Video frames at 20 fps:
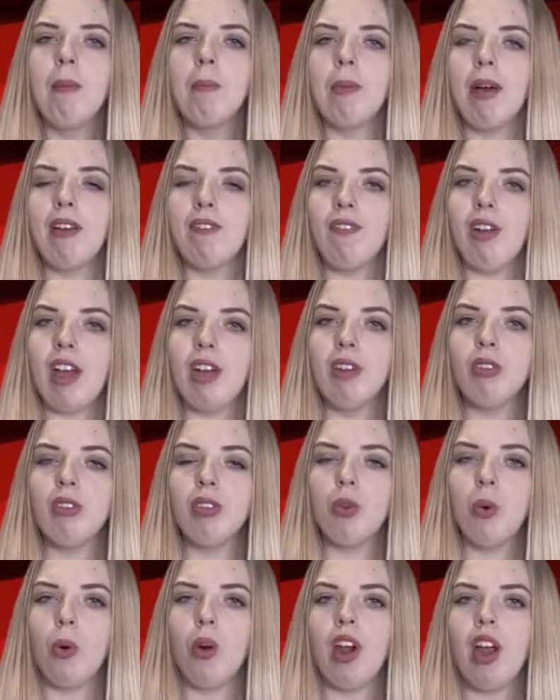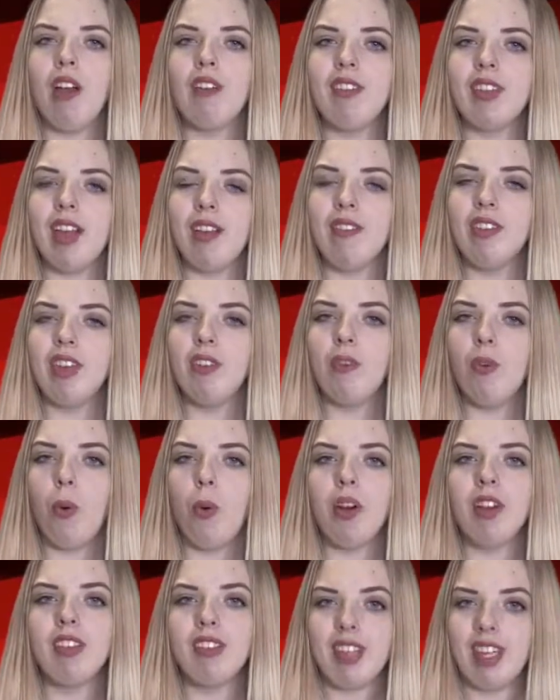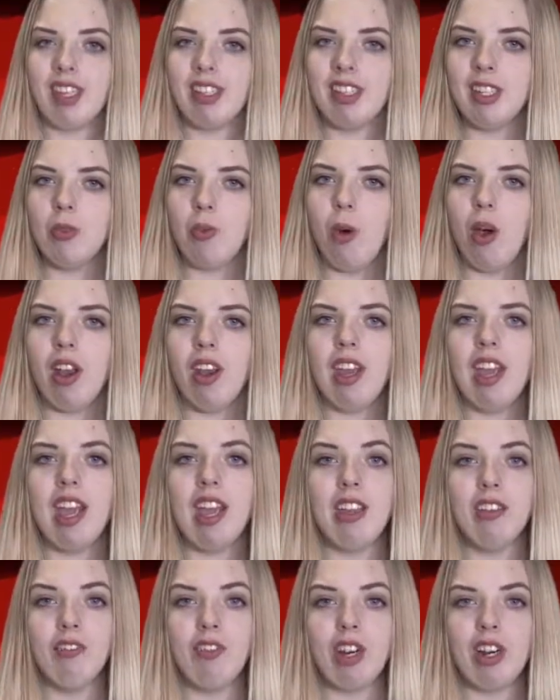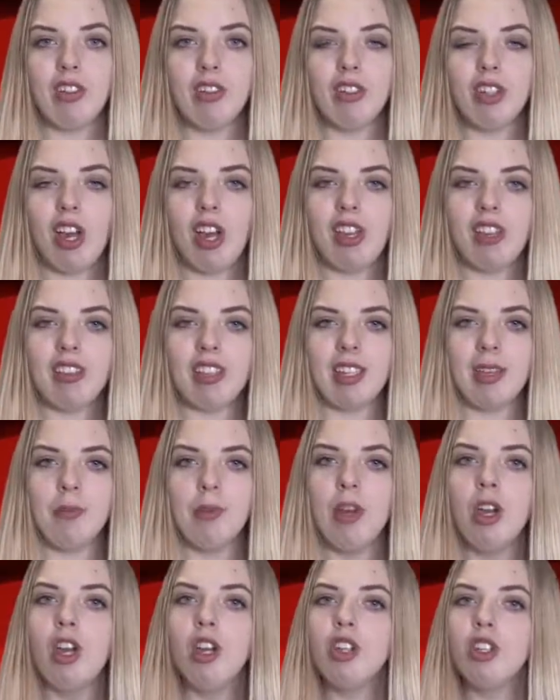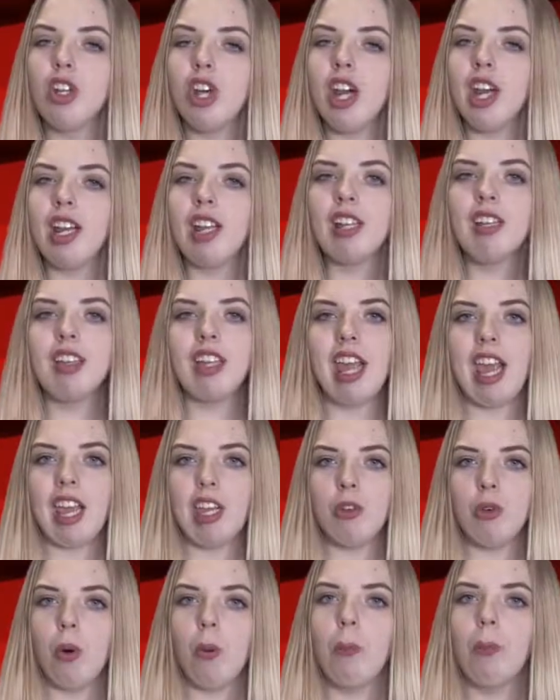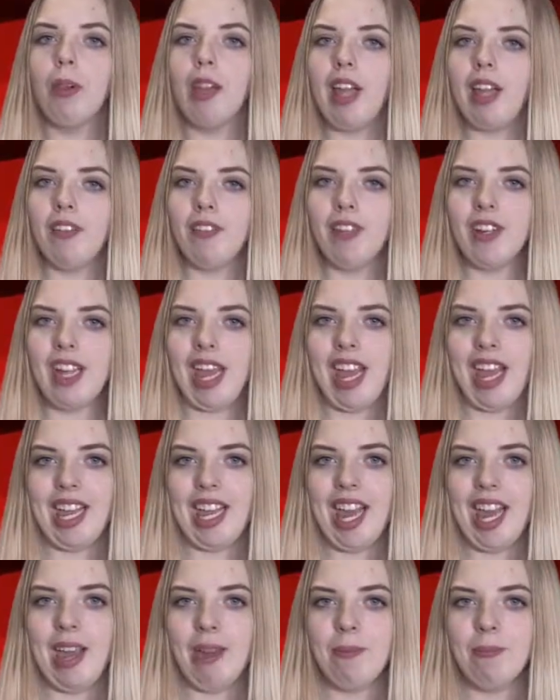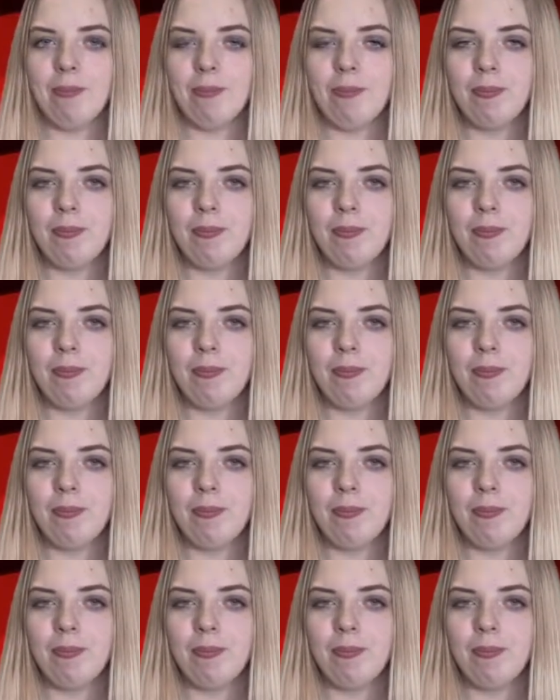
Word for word: by a final score of seventy-four sixty-one in Reynolds Coliseum during the annual Play for K game.